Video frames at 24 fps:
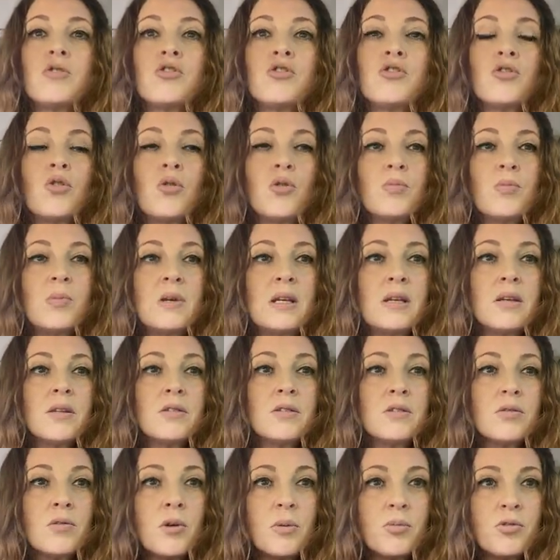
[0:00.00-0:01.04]
showed me
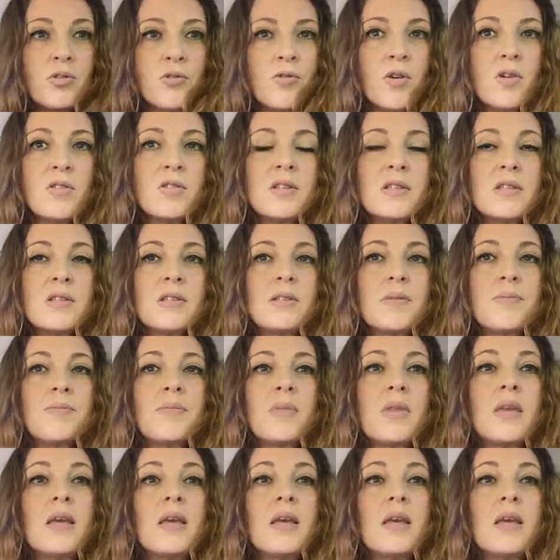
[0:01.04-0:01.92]
scripture verses.